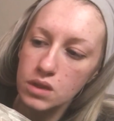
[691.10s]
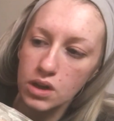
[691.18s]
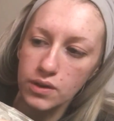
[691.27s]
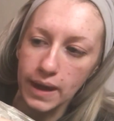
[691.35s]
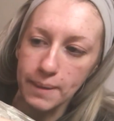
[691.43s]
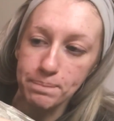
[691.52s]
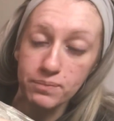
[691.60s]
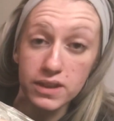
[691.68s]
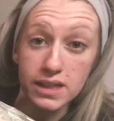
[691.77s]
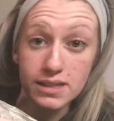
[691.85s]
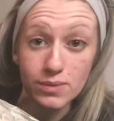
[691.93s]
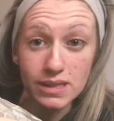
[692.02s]
Okay,
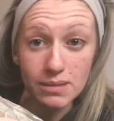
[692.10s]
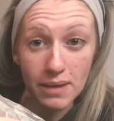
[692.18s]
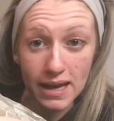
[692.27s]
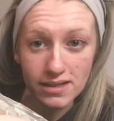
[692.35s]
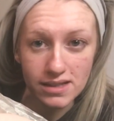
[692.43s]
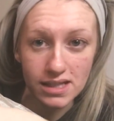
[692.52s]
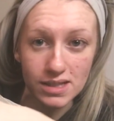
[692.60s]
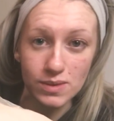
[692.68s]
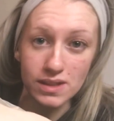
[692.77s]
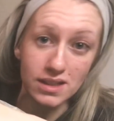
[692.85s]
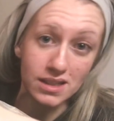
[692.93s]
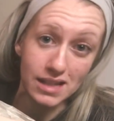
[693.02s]
this was a mess. This
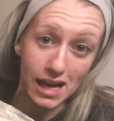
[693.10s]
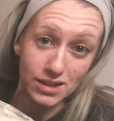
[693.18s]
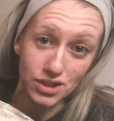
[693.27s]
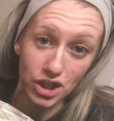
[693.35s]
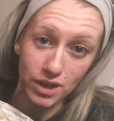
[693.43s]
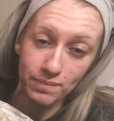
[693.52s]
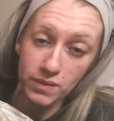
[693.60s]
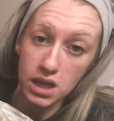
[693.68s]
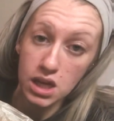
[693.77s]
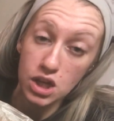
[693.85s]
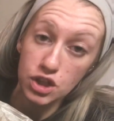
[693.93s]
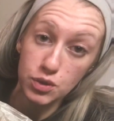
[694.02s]
is a disaster.
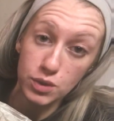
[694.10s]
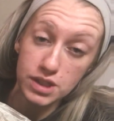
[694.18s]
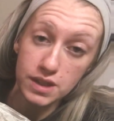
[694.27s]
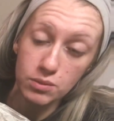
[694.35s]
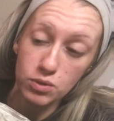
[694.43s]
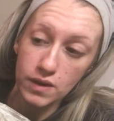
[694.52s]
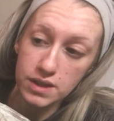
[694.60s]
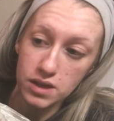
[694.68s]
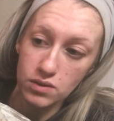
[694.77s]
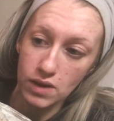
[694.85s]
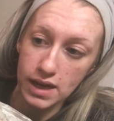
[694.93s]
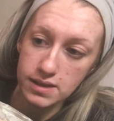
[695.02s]
So we're just gonna move on to
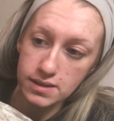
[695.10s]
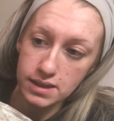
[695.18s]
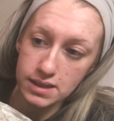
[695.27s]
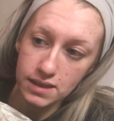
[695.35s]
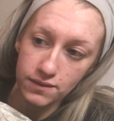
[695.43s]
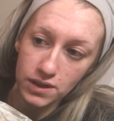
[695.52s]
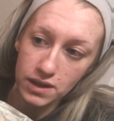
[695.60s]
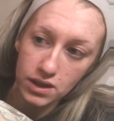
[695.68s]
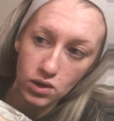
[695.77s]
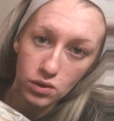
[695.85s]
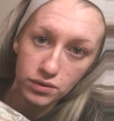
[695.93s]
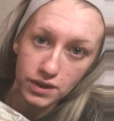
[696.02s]
the rice because I feel like
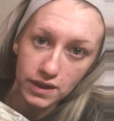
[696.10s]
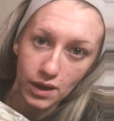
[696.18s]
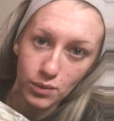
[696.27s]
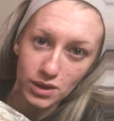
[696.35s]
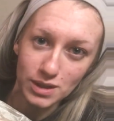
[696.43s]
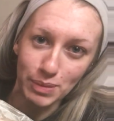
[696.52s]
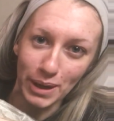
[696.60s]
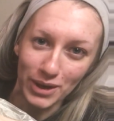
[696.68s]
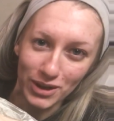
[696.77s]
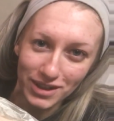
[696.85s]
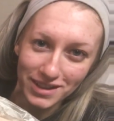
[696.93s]
hopefully that works better.